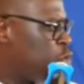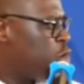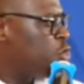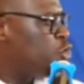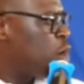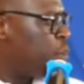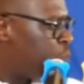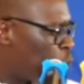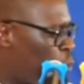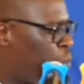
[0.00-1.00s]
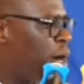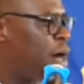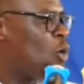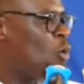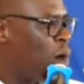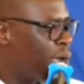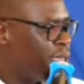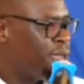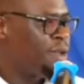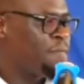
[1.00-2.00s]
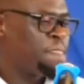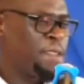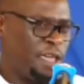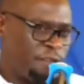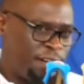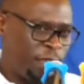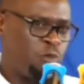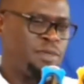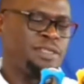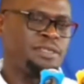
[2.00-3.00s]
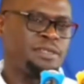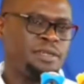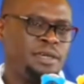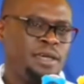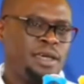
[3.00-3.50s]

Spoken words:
to give you a proper working environment,